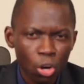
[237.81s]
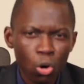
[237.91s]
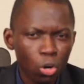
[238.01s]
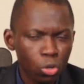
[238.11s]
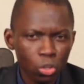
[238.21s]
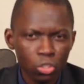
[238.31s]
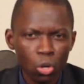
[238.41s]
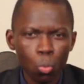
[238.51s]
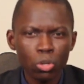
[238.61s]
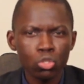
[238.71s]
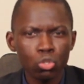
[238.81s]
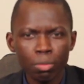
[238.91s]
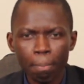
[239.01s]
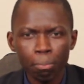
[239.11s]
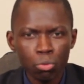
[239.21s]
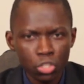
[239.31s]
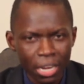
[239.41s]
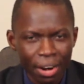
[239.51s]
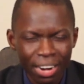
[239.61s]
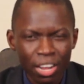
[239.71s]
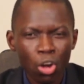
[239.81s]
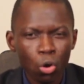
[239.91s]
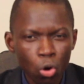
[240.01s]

God does not want you to be pushed around.